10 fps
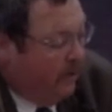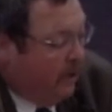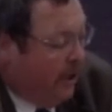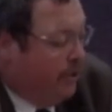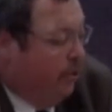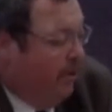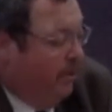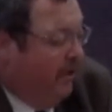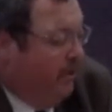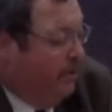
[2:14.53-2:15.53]
I truly
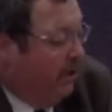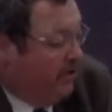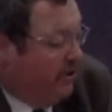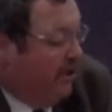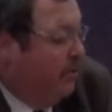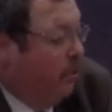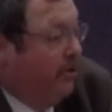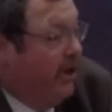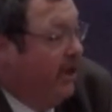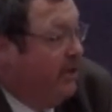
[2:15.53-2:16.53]
believe the bill is nothing more
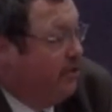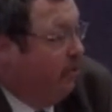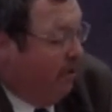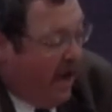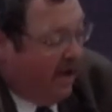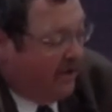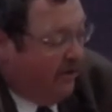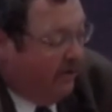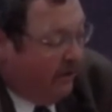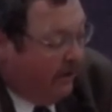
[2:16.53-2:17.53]
than a knee-jerk
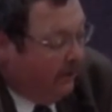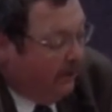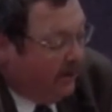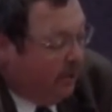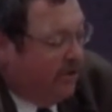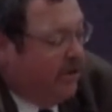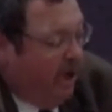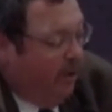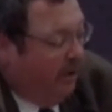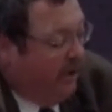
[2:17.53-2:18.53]
reaction to a
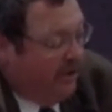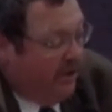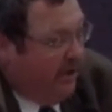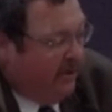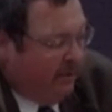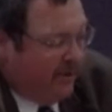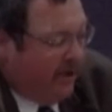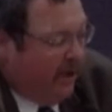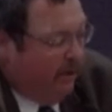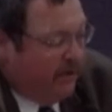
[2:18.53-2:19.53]
terrible incident in
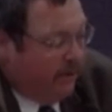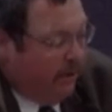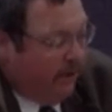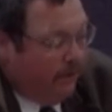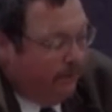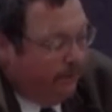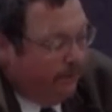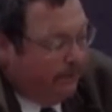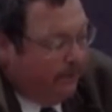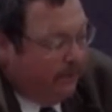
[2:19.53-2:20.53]
Tucson, Arizona.
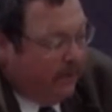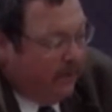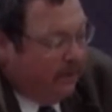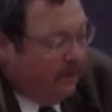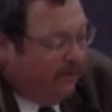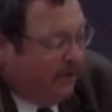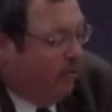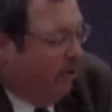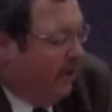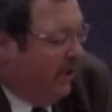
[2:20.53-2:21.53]
If the
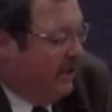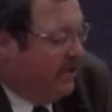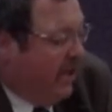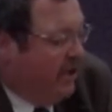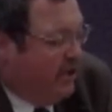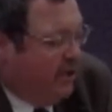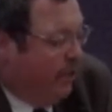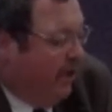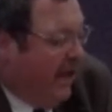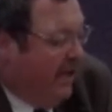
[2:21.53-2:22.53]
criminally insane
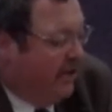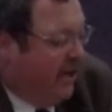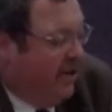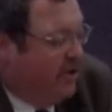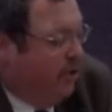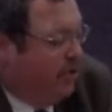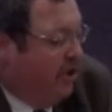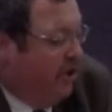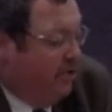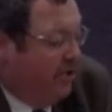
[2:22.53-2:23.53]
shooter in that incident had chosen
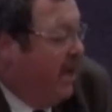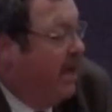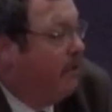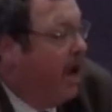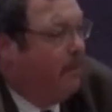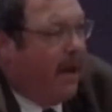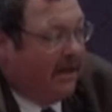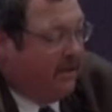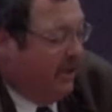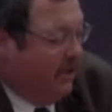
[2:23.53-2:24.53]
to use 10-round
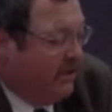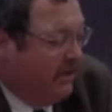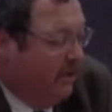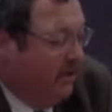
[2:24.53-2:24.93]
magazines